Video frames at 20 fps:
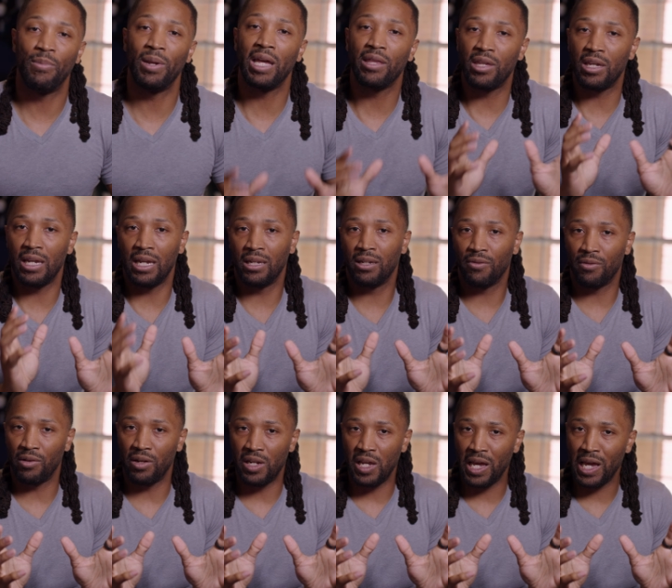But at the end of
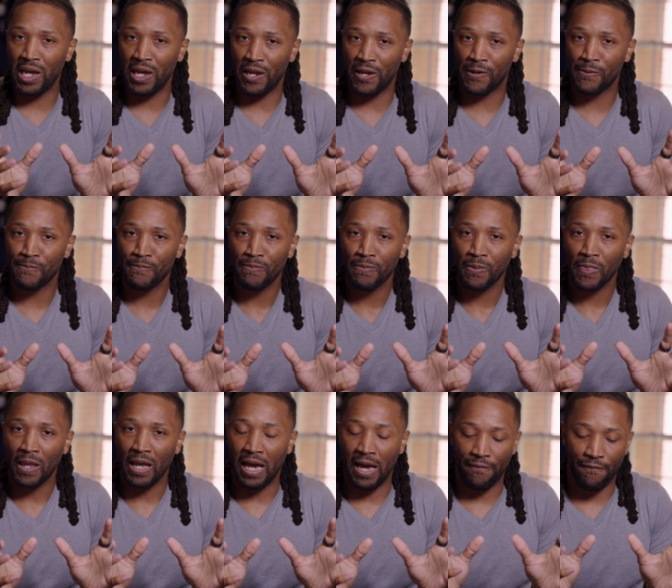the day,
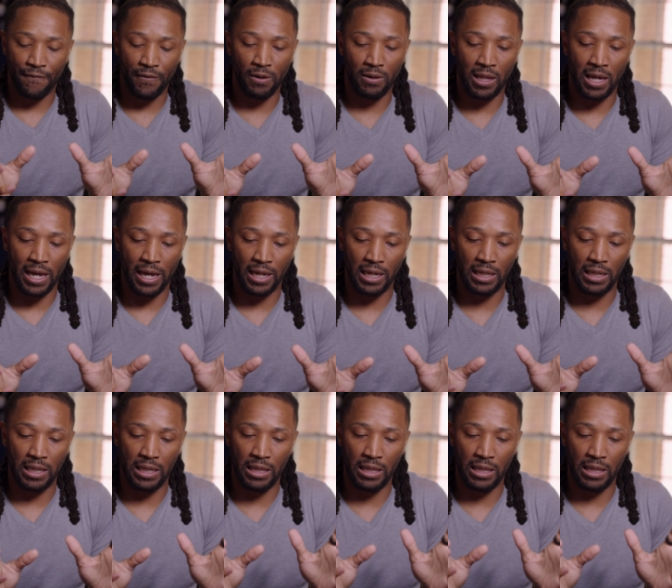I feel like